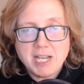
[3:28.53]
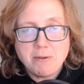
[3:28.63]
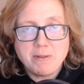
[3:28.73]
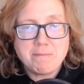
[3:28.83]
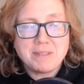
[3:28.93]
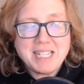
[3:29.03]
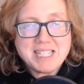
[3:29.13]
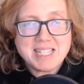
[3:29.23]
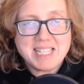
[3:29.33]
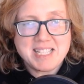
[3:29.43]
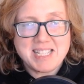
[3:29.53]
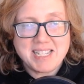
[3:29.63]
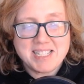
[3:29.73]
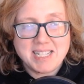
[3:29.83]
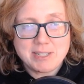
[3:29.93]
We've placed this
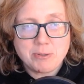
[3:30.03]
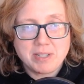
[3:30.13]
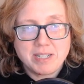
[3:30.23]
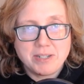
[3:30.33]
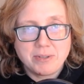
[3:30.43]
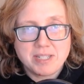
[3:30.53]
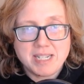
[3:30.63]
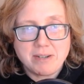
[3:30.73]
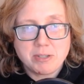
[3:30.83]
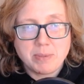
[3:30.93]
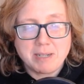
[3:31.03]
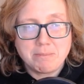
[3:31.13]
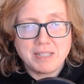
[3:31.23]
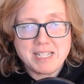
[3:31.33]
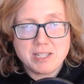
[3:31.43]
6, actually, I notice now, so we can
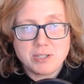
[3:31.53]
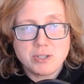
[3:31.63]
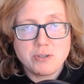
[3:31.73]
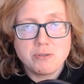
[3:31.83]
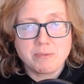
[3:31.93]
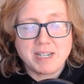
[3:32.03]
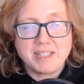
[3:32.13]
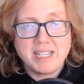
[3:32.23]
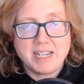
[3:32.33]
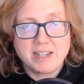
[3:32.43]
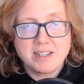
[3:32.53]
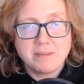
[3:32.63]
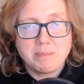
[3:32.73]
place a 2 right there,